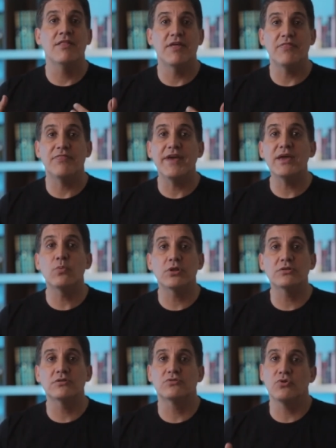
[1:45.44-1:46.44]
that they
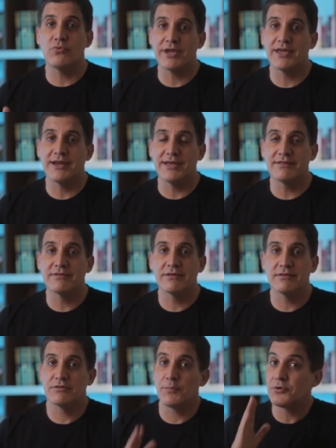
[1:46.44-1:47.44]
want to regulate
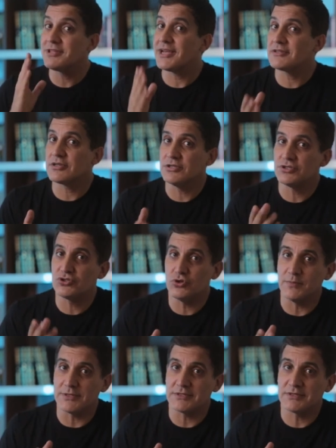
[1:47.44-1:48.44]
to protect
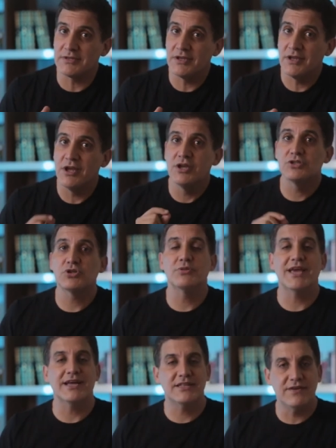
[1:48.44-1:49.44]
consumers. So
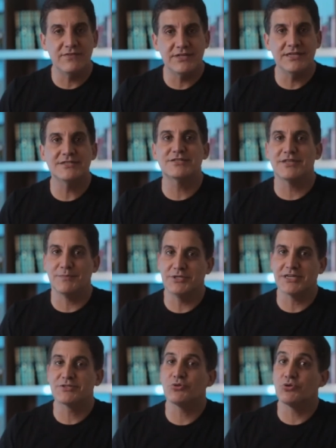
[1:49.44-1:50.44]
the activities
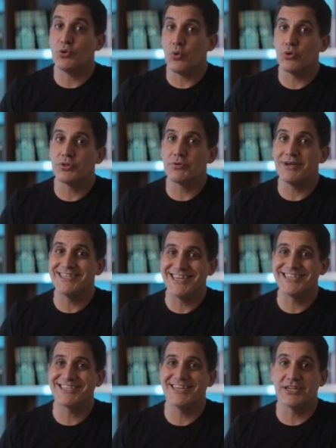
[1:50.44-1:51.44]
subject to the
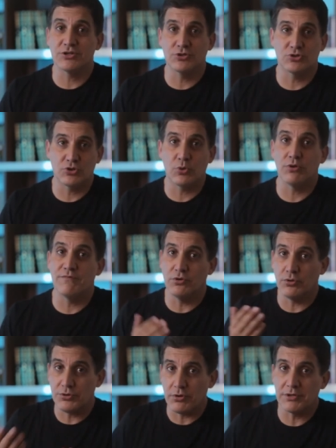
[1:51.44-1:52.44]
authorization and control of the
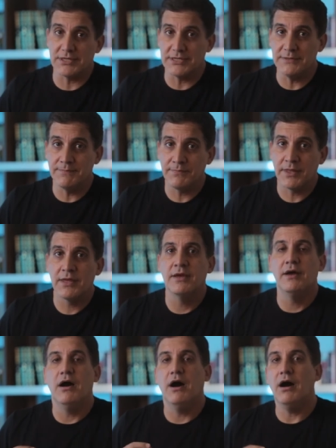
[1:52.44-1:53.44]
authority
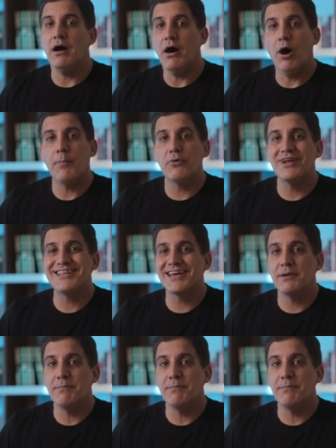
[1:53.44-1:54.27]
are operating